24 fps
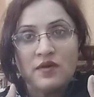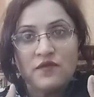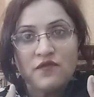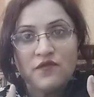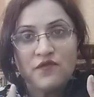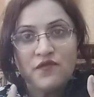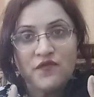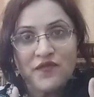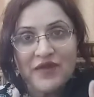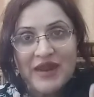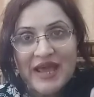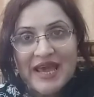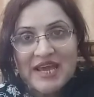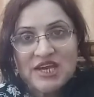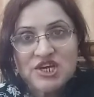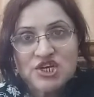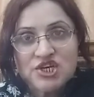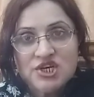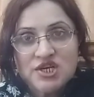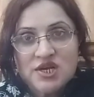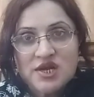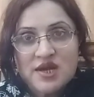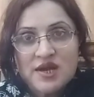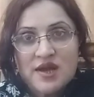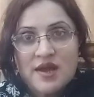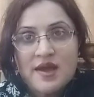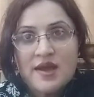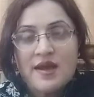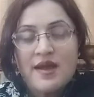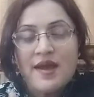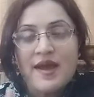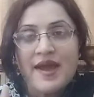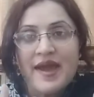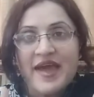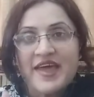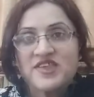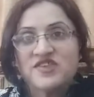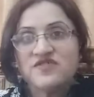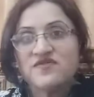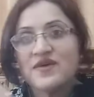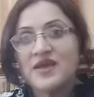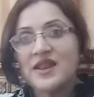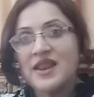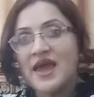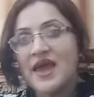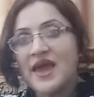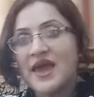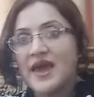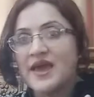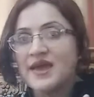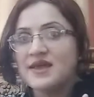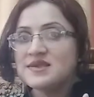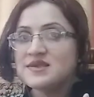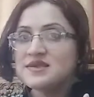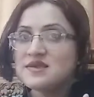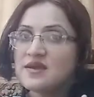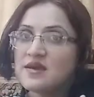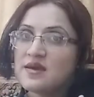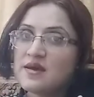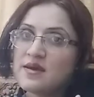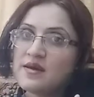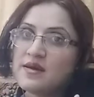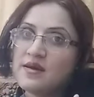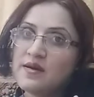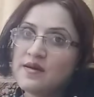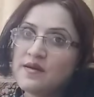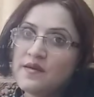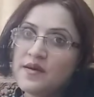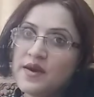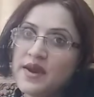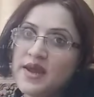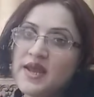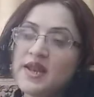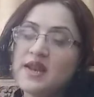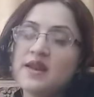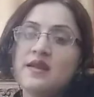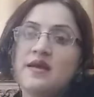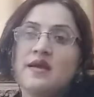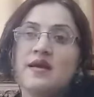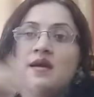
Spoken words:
flesh as well as green,